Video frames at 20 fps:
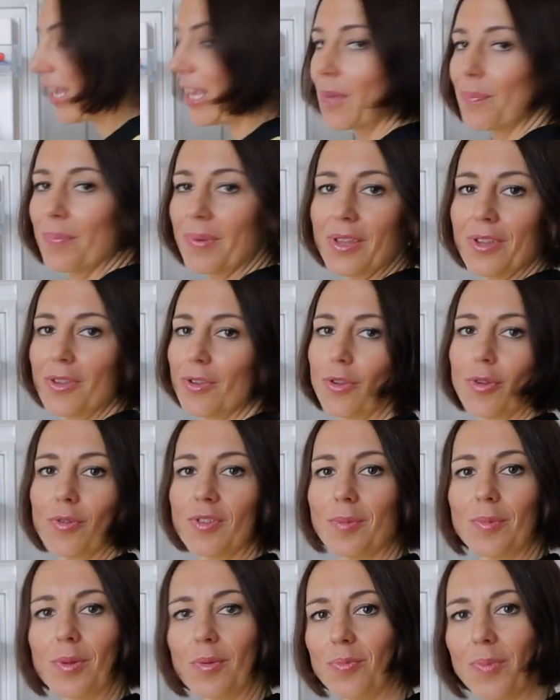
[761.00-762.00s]
keep it. You know,
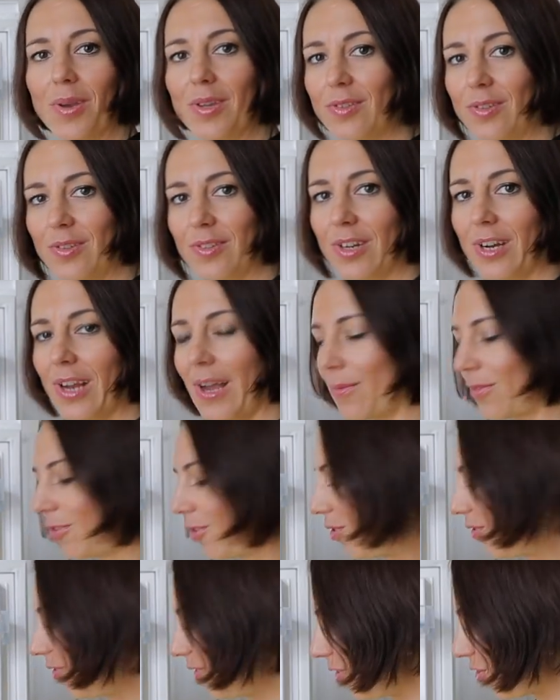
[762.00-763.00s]
sometimes my sister comes
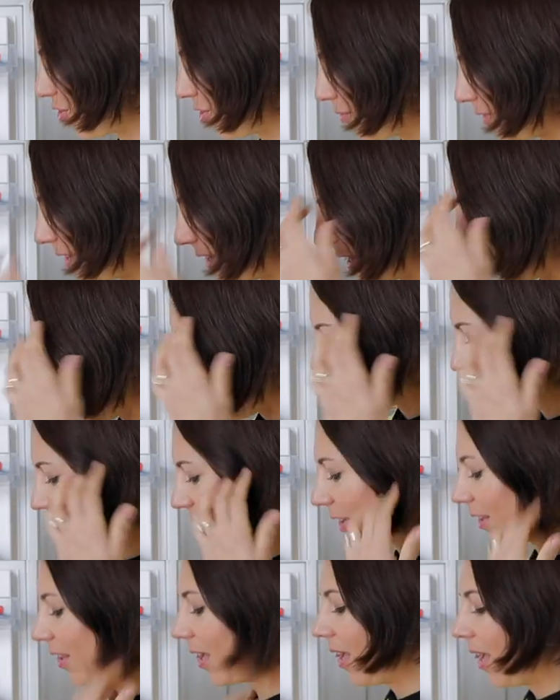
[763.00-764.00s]
over, she really
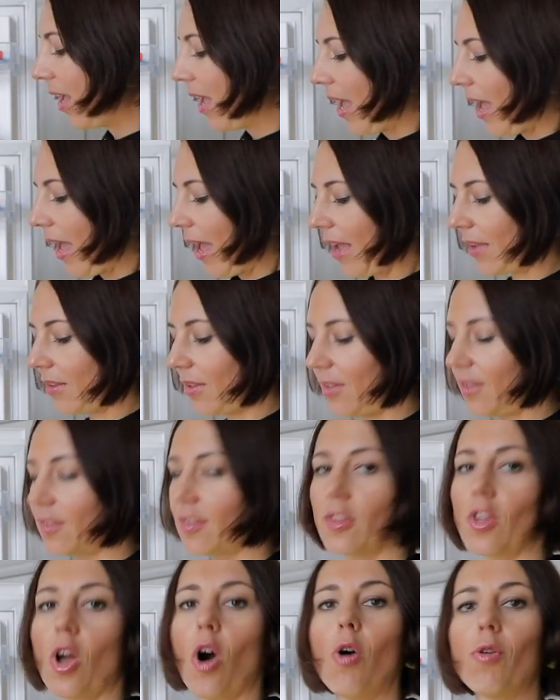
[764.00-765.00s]
likes it. And this
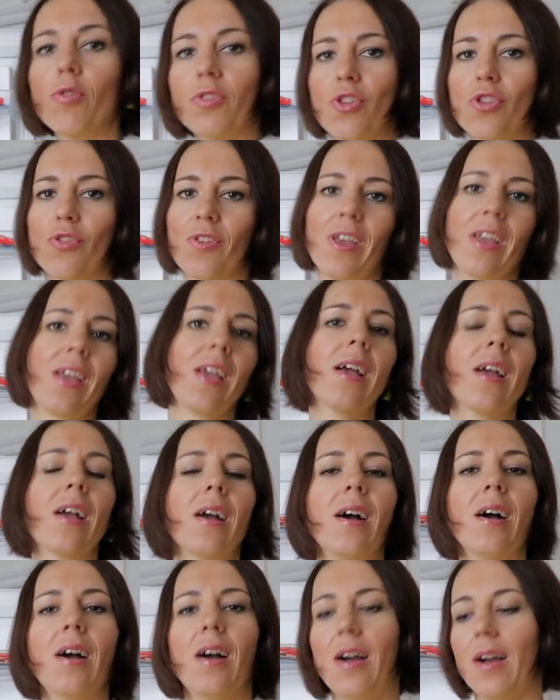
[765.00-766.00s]
is an old drink,
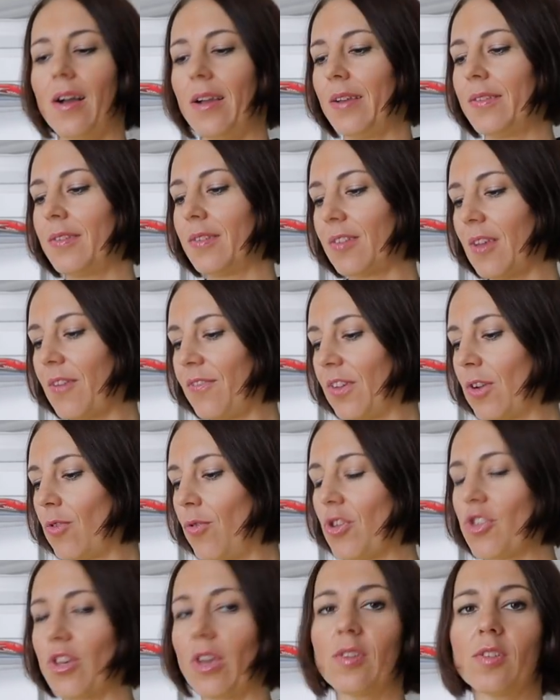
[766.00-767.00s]
uh, something
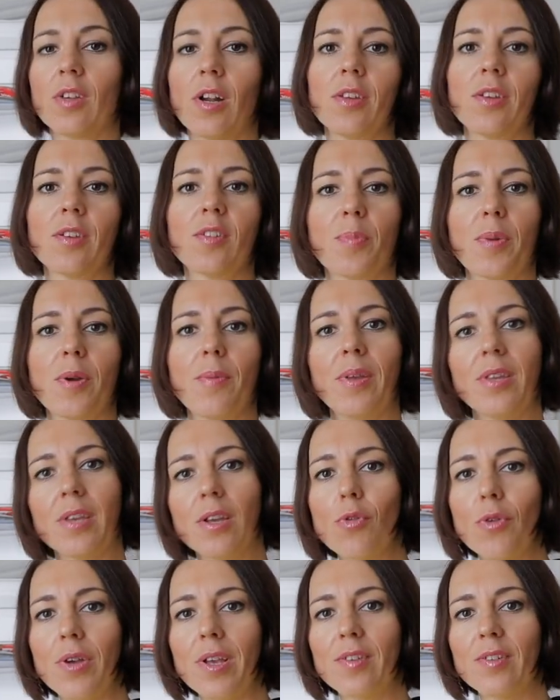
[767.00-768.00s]
which I started
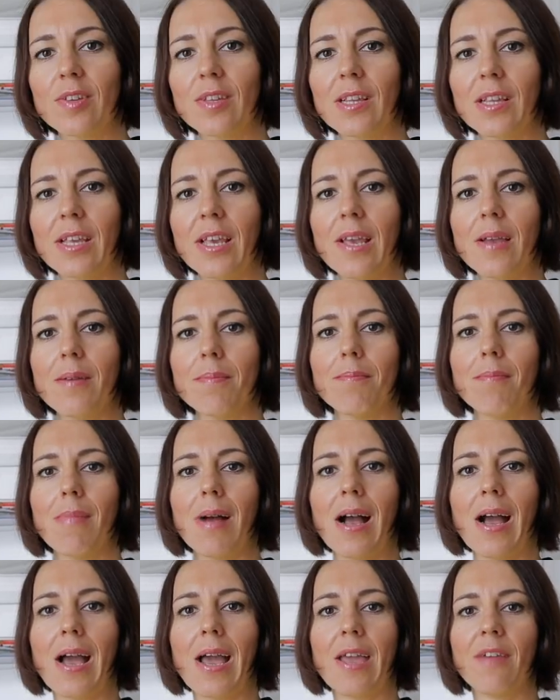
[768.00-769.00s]
experimenting recently.
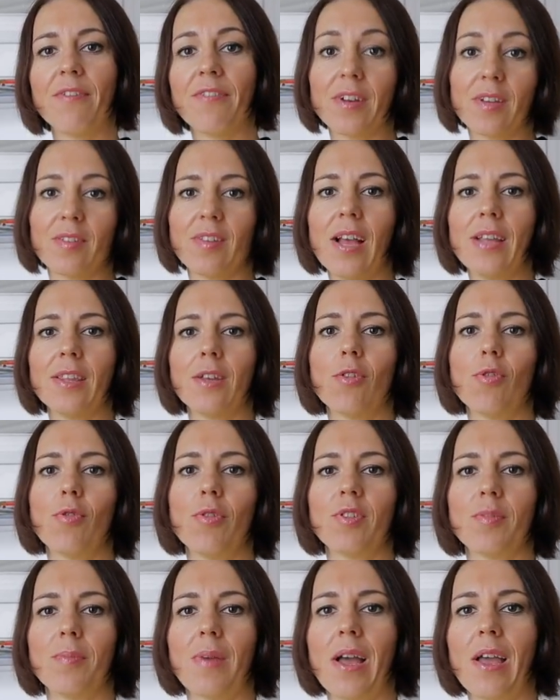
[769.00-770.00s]
My Farzana, who
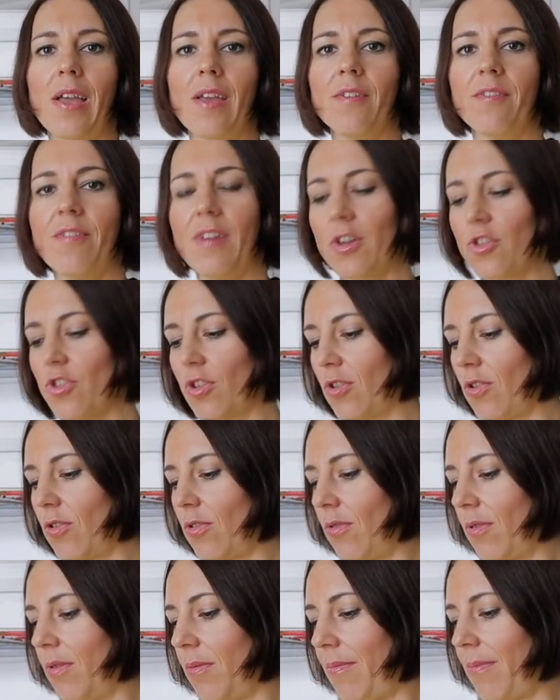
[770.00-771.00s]
is my
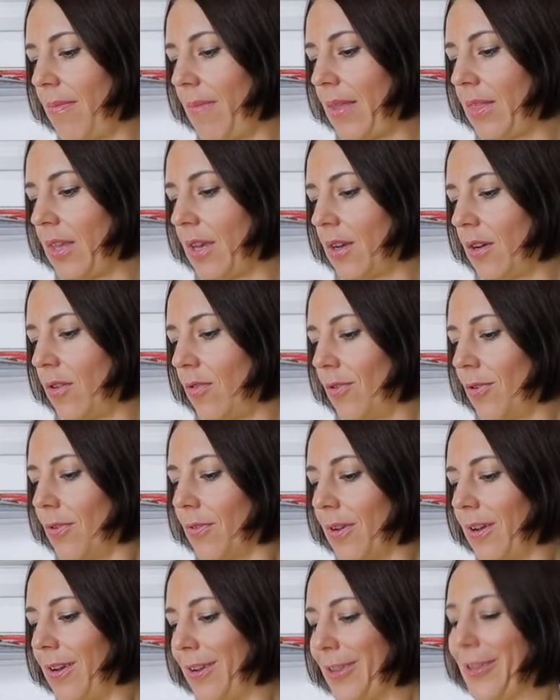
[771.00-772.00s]
functional um, medical
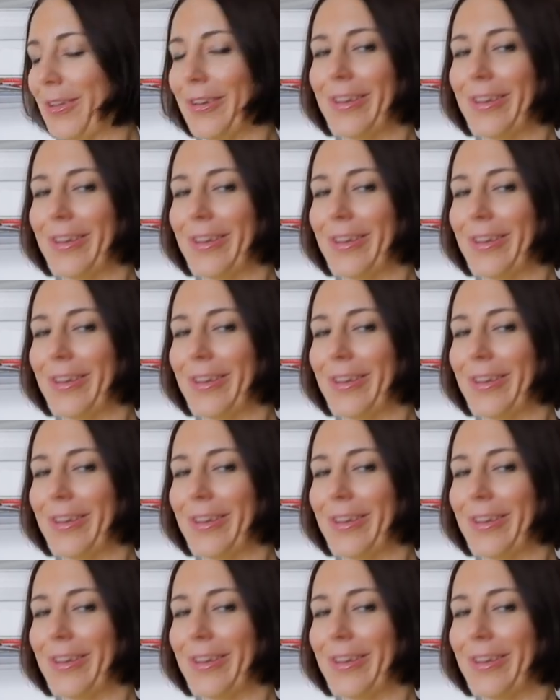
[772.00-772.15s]
uh,